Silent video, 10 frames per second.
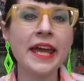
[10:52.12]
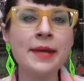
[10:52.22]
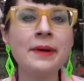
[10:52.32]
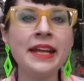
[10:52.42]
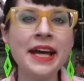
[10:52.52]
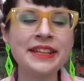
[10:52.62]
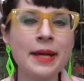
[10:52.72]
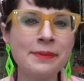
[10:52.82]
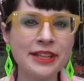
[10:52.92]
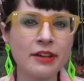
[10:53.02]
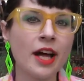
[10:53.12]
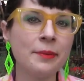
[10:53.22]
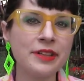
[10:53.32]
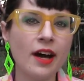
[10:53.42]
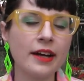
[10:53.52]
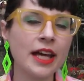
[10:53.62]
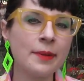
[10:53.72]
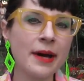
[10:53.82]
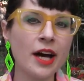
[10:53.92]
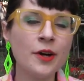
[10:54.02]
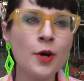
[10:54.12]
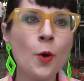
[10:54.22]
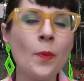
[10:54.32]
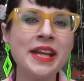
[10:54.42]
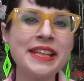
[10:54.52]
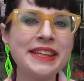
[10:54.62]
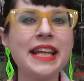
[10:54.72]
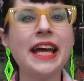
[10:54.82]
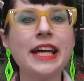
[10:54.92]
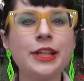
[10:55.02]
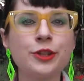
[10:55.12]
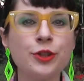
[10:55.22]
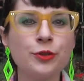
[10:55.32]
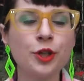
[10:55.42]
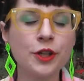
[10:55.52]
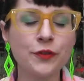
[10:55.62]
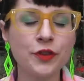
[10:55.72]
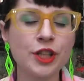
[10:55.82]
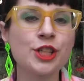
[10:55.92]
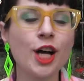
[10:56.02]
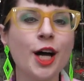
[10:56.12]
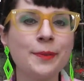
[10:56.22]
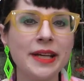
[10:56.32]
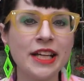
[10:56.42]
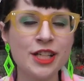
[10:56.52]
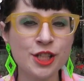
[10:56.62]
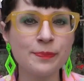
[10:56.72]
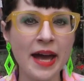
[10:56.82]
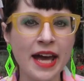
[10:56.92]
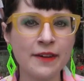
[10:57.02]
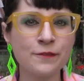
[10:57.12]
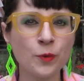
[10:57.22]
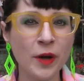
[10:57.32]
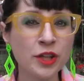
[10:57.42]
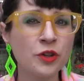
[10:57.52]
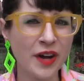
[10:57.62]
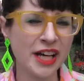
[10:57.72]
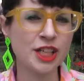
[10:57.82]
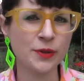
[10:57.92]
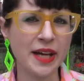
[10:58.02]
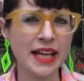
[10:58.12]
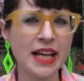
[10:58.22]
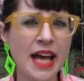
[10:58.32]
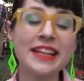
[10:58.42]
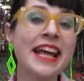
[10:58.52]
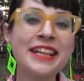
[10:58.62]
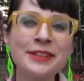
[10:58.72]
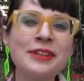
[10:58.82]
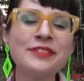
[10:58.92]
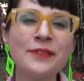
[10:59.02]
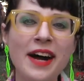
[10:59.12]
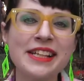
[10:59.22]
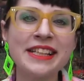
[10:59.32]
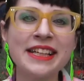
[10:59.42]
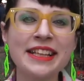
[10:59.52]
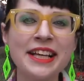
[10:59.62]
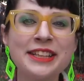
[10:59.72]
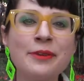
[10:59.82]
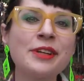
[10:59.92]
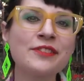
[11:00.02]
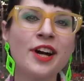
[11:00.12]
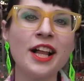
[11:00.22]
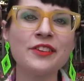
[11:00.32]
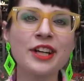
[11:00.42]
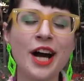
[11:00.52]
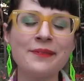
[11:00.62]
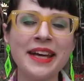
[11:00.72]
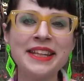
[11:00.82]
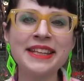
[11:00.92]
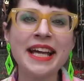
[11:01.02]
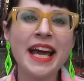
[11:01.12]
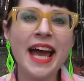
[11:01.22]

In my next episode, I'll be talking about what it's like to look for a job in Japan for when you graduate. Thanks so much for watching. Thanks so much for all of your comments.